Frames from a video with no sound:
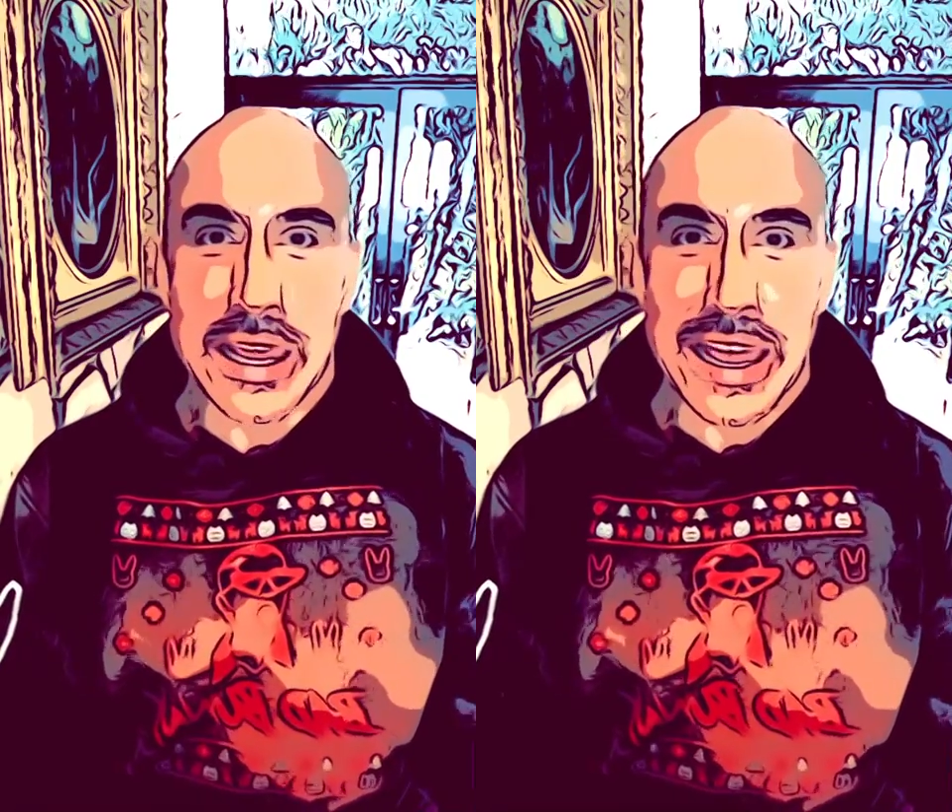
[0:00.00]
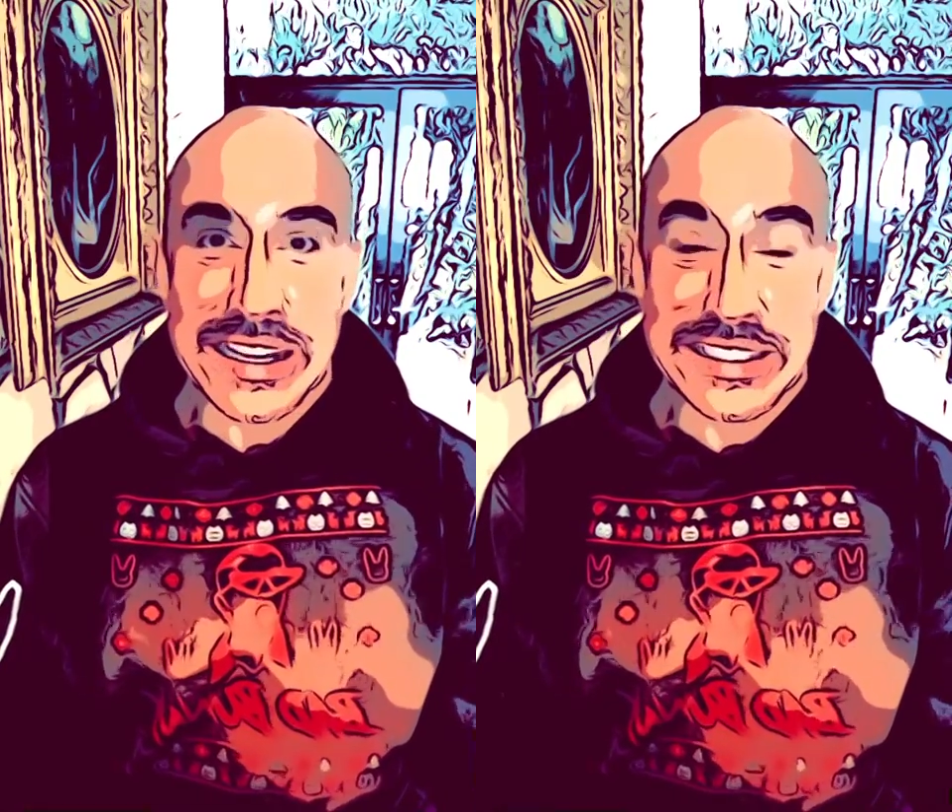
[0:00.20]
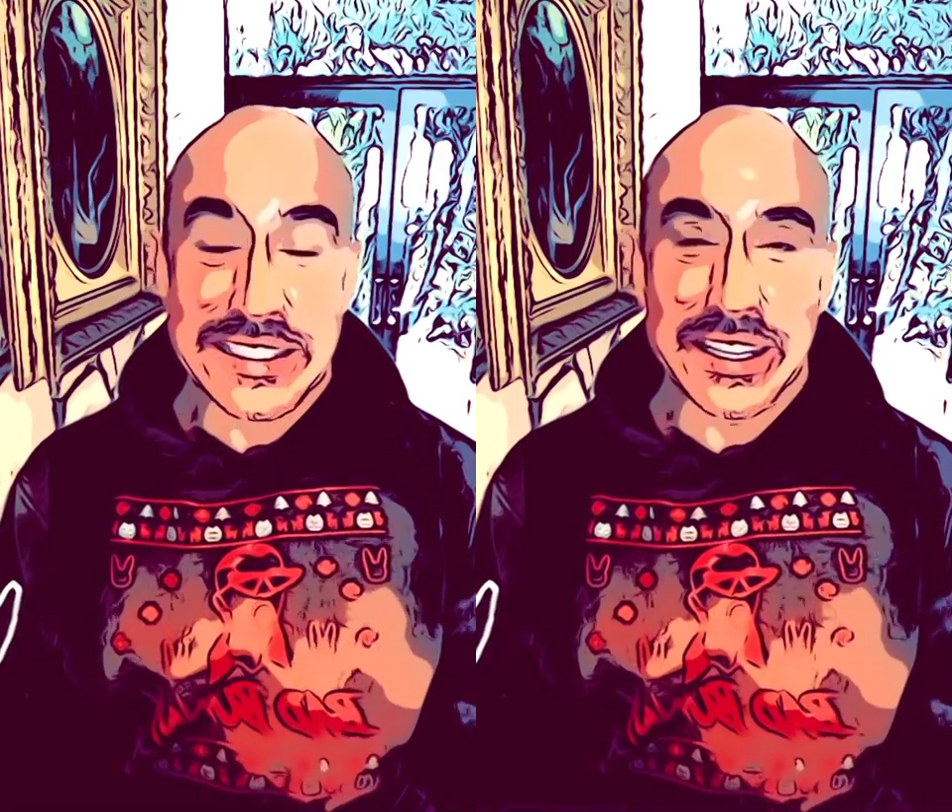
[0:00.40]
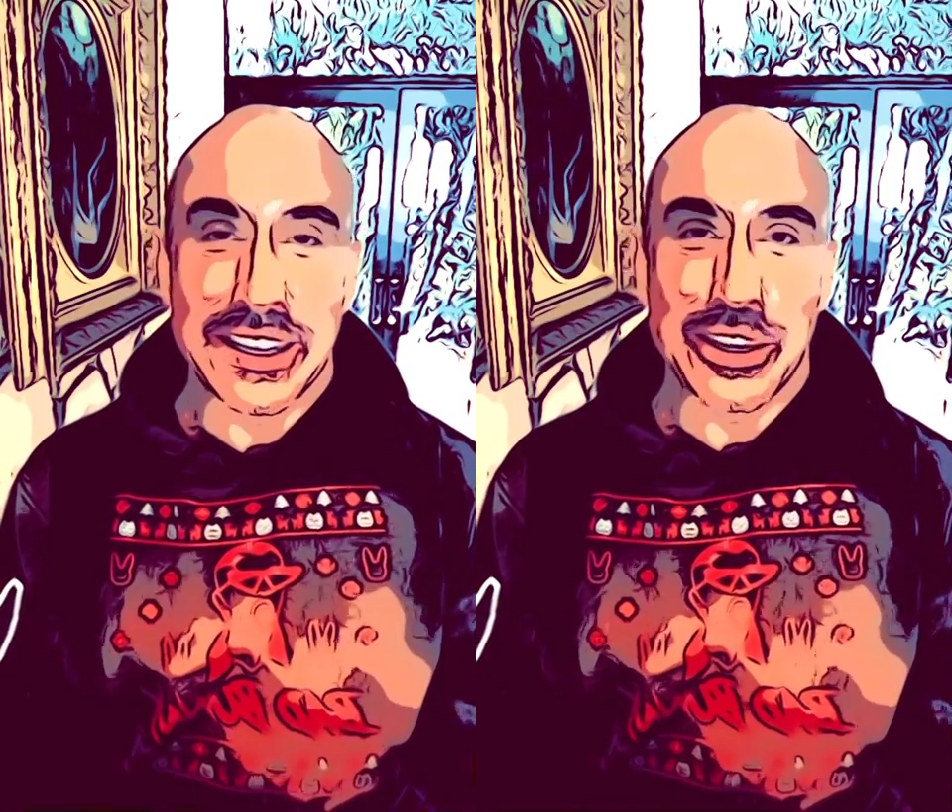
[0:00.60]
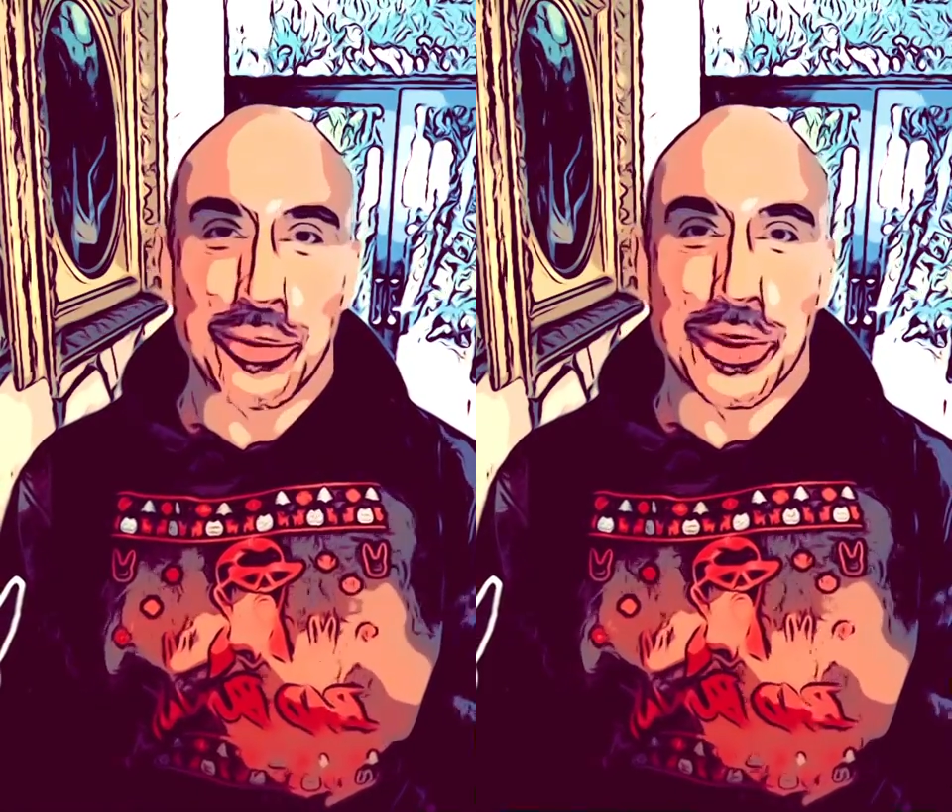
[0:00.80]
And
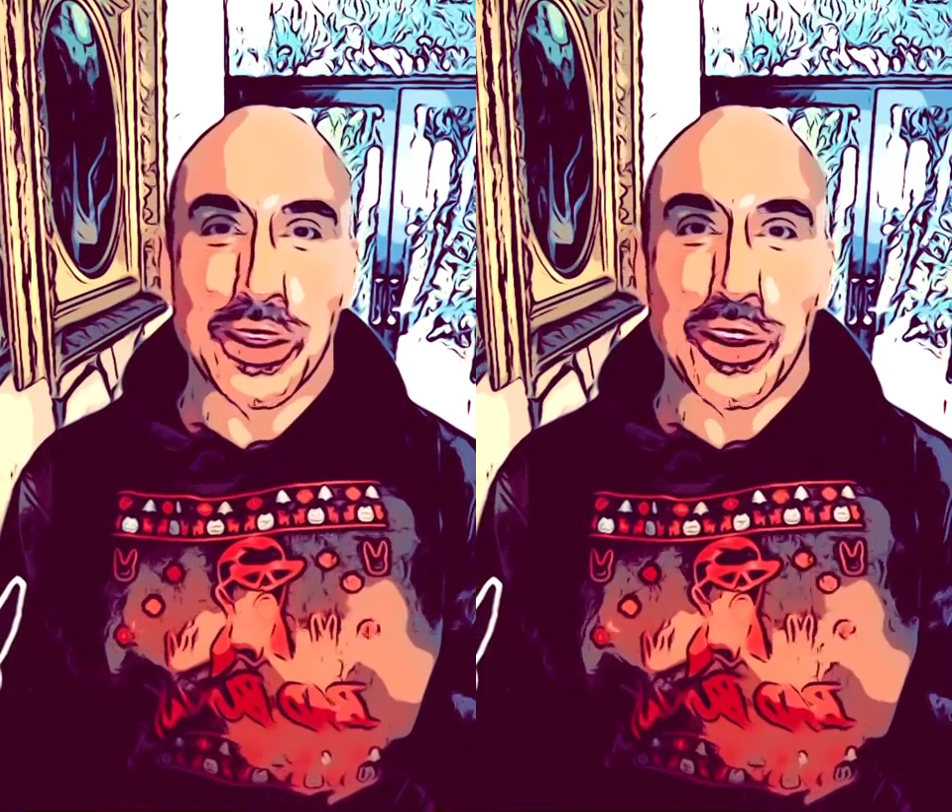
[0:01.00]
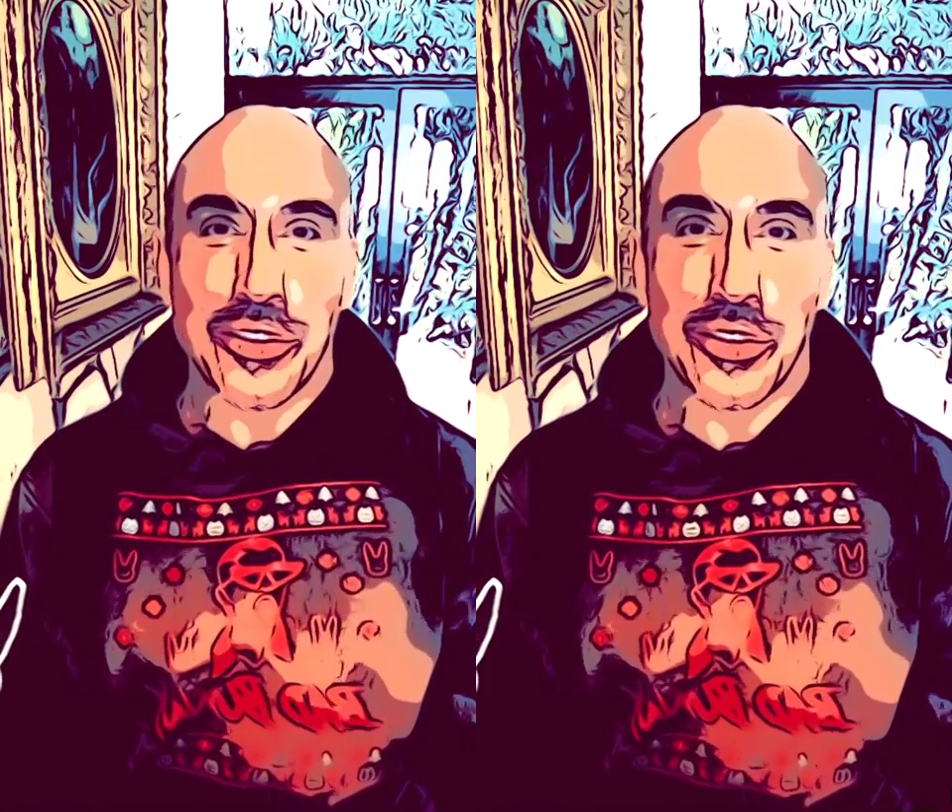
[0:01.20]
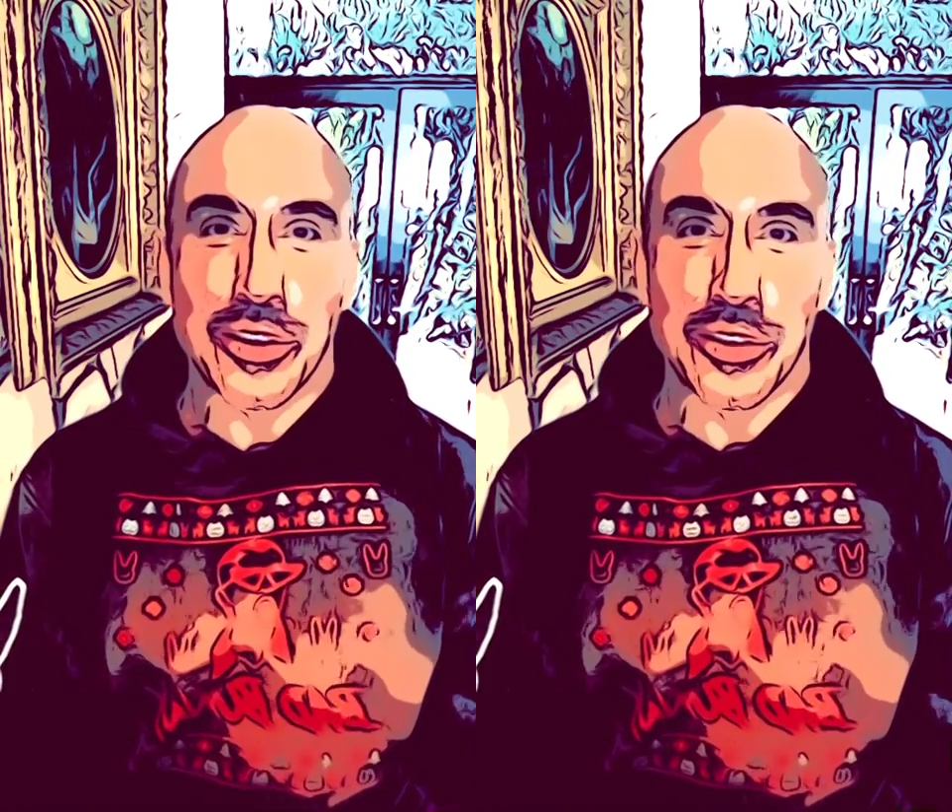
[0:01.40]
singing with us